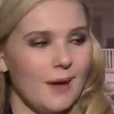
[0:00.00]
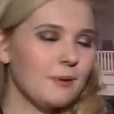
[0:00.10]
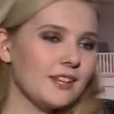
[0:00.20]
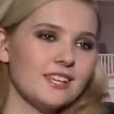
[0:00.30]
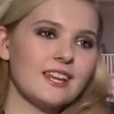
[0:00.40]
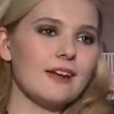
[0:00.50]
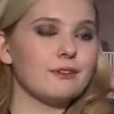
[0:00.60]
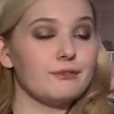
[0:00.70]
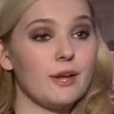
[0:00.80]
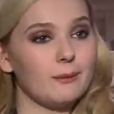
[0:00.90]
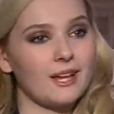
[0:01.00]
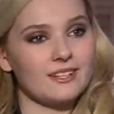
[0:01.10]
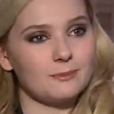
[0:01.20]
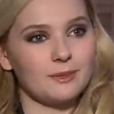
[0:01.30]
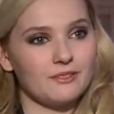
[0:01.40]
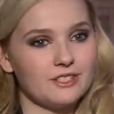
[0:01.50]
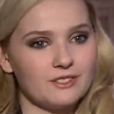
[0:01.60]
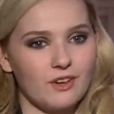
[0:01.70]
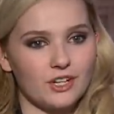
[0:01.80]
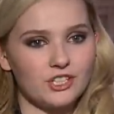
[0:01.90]
I think that every family has a bit of
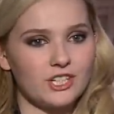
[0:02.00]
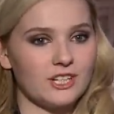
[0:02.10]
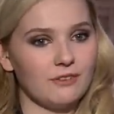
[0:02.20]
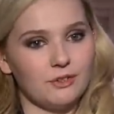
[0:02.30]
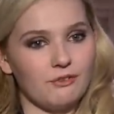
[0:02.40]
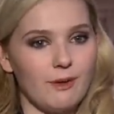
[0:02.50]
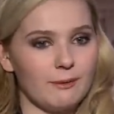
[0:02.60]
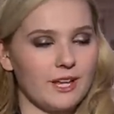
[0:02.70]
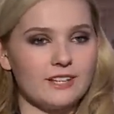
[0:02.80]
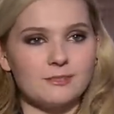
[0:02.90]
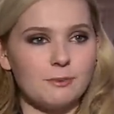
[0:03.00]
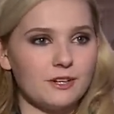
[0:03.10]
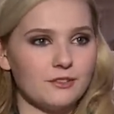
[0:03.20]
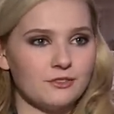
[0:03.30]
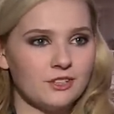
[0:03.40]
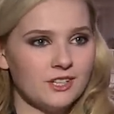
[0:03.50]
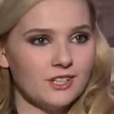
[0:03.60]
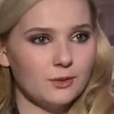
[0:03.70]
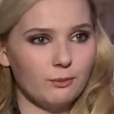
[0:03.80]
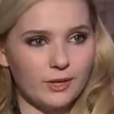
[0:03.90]
dysfunction and every family has a bit of
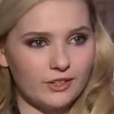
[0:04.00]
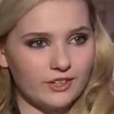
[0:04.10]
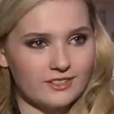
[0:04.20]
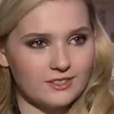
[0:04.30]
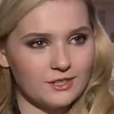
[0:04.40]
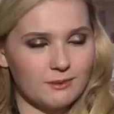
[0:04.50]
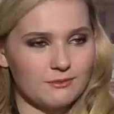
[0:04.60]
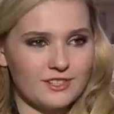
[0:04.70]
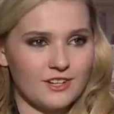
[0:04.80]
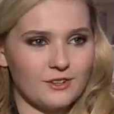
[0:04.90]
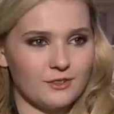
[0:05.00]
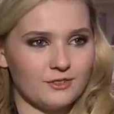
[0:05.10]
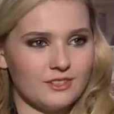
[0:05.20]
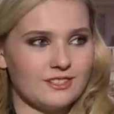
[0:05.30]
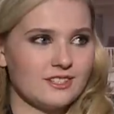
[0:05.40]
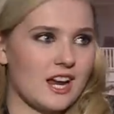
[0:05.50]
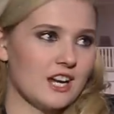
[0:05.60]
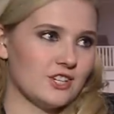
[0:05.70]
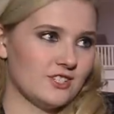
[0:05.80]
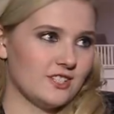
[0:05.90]
weirdness in them. So this is
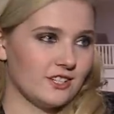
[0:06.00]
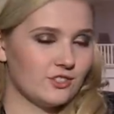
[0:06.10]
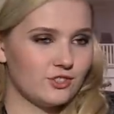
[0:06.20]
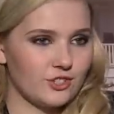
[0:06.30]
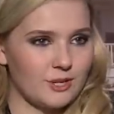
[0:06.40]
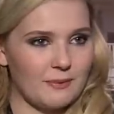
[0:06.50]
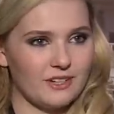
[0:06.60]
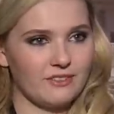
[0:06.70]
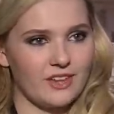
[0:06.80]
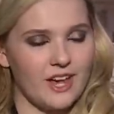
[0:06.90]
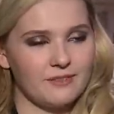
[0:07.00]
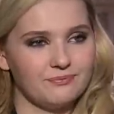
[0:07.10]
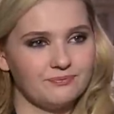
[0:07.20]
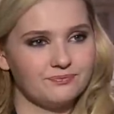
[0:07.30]
kind of just the extreme end of that.